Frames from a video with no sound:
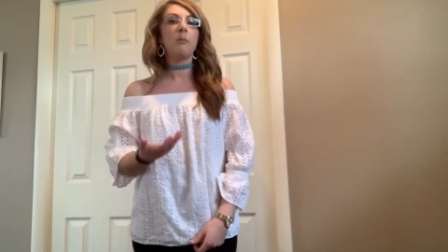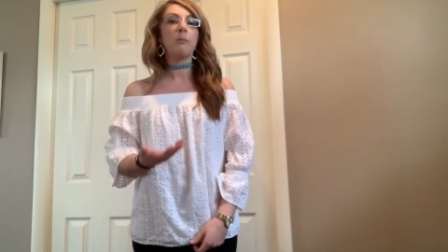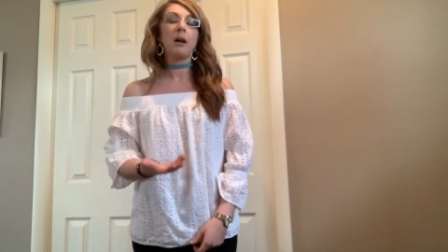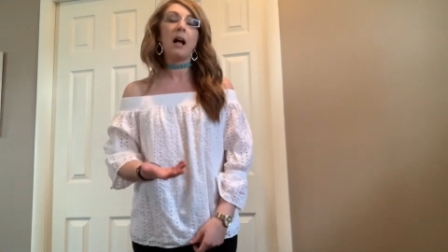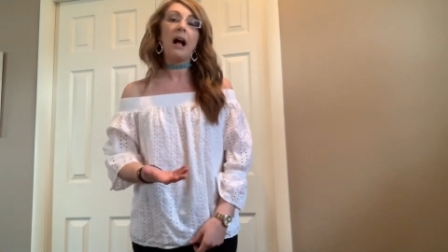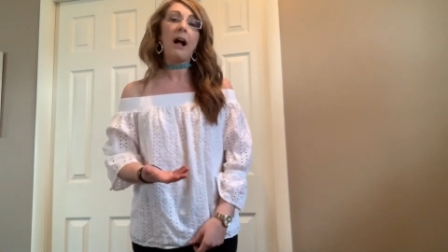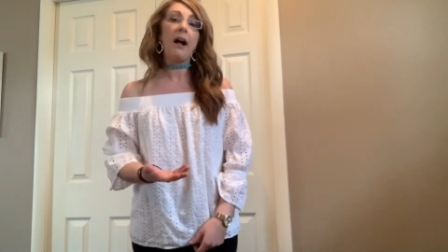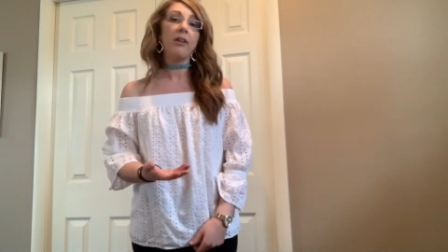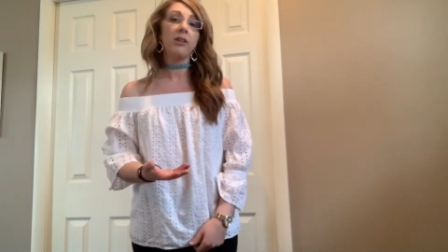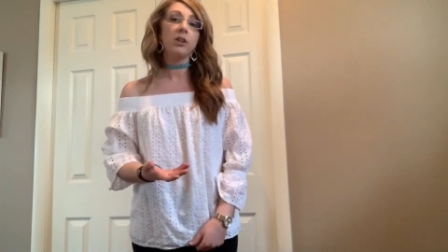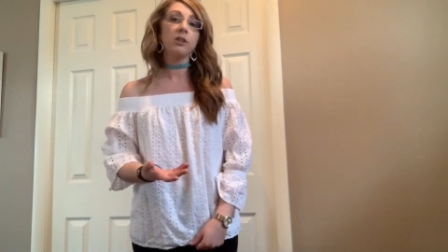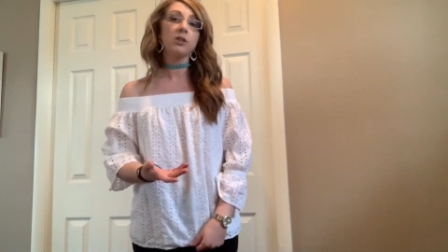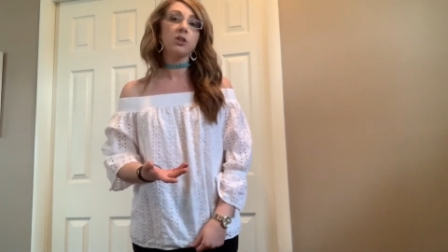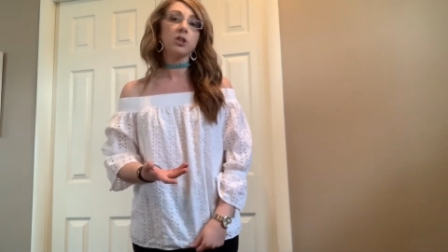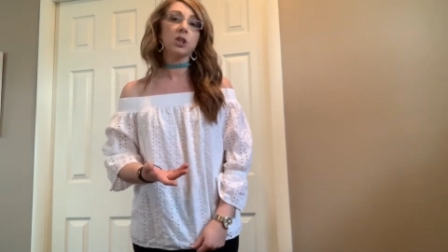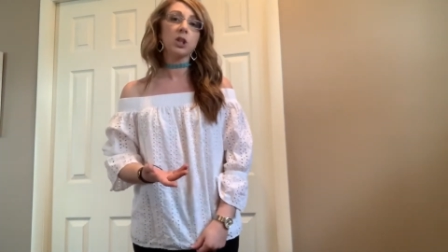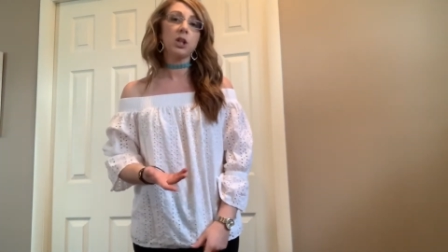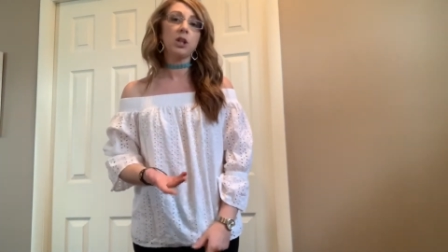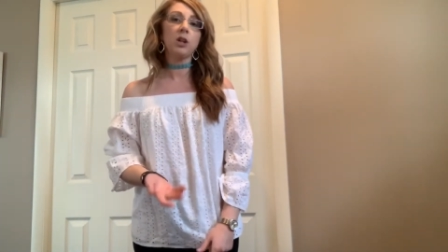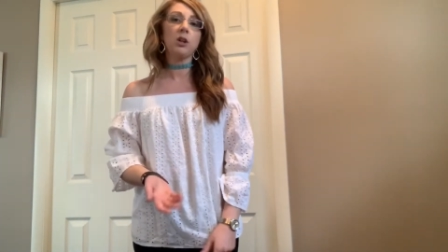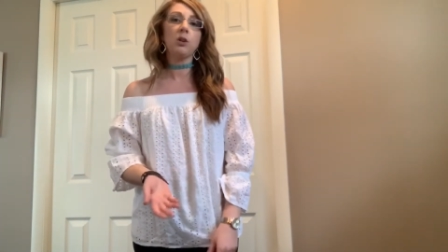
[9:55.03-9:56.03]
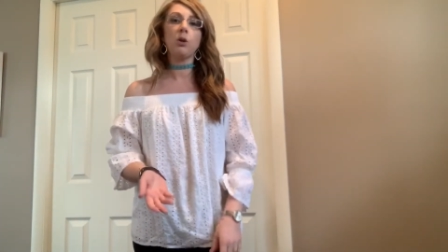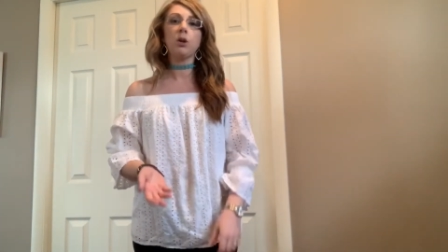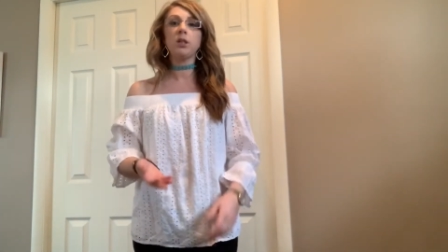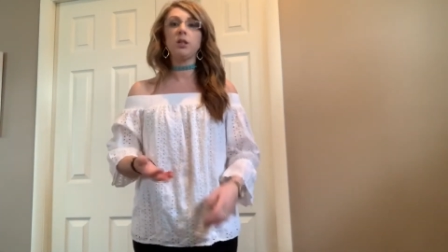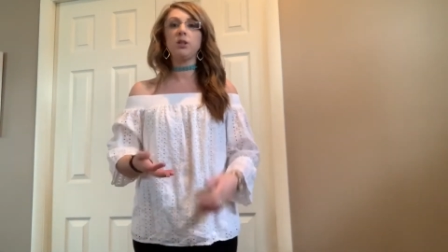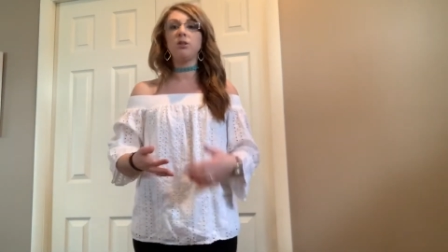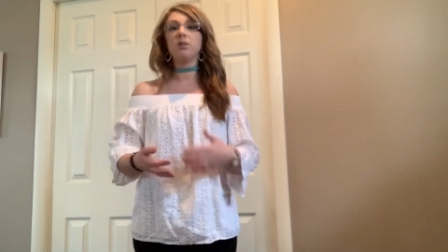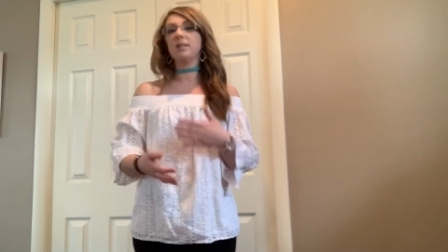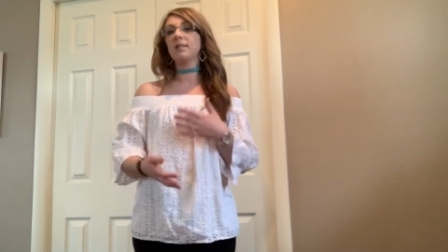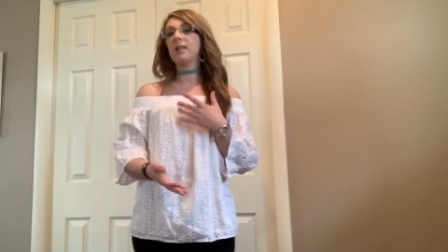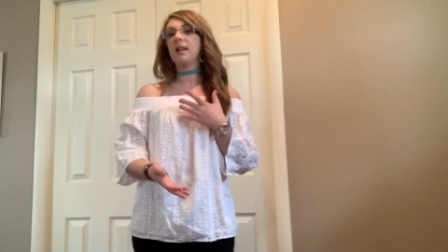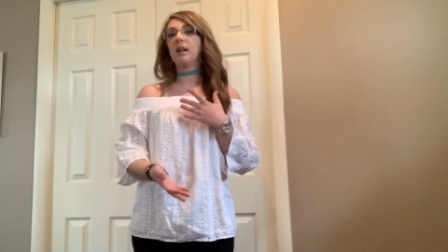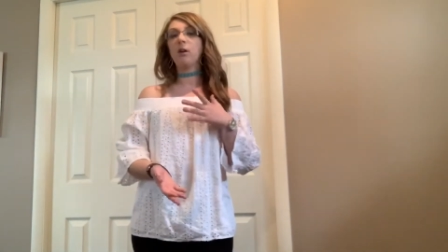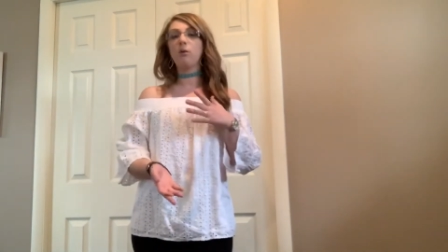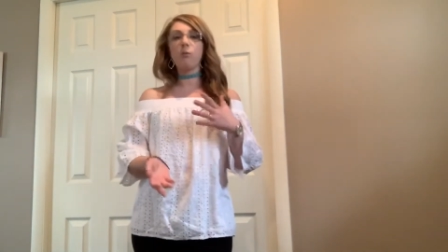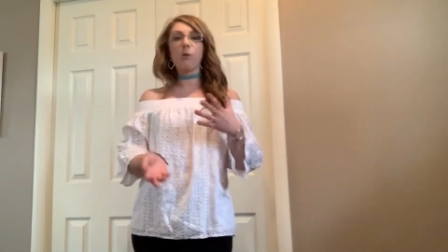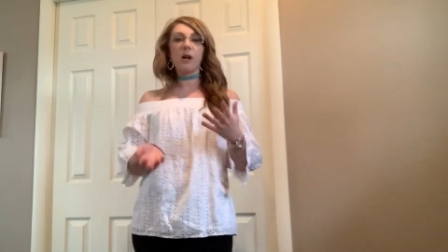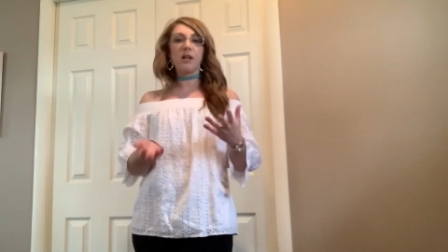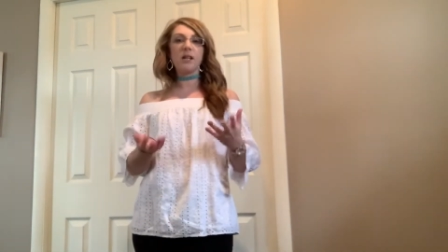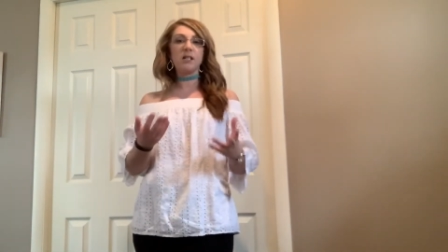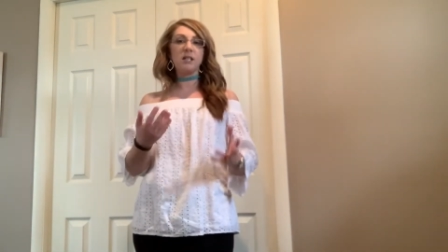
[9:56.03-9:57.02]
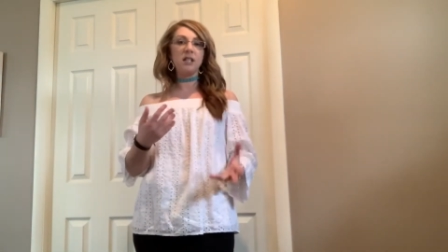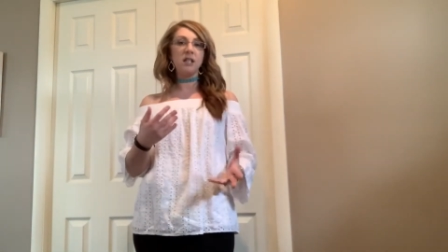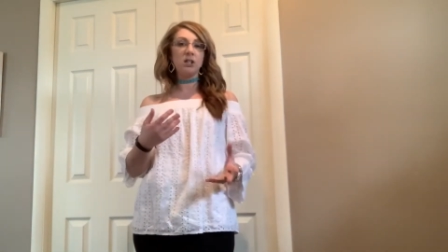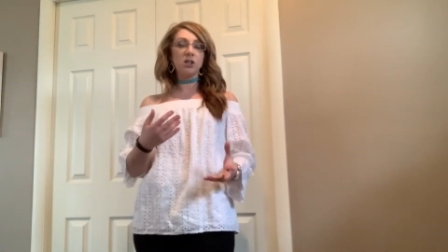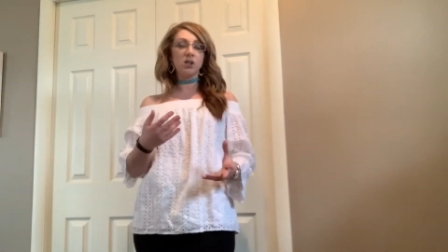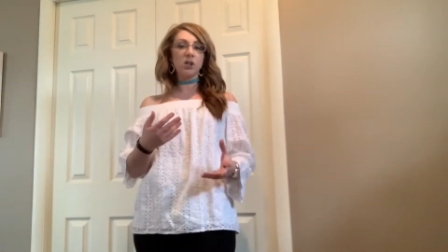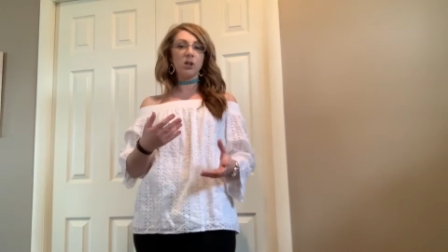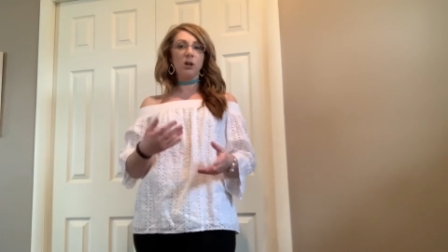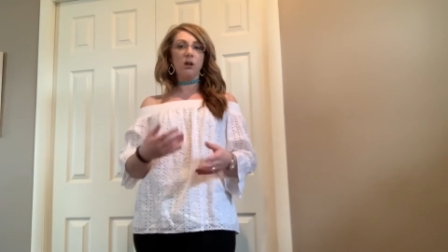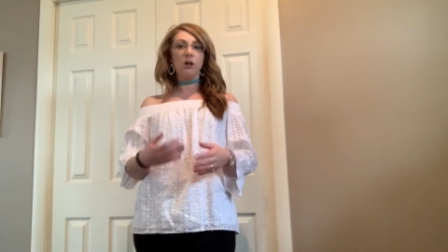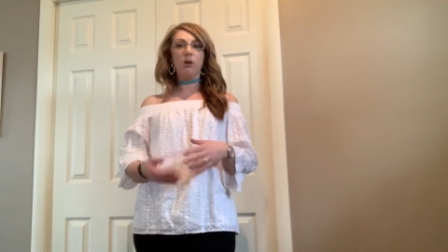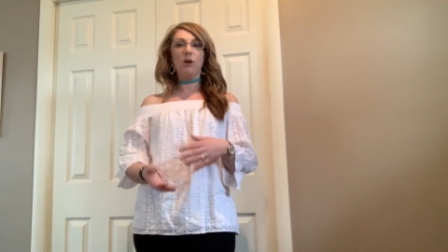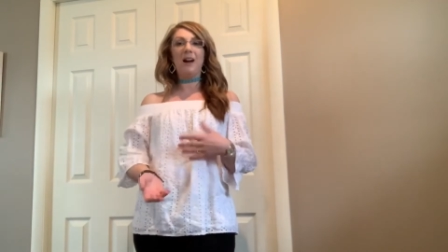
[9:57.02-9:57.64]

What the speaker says: collared shirt, or you just like a white t-shirt,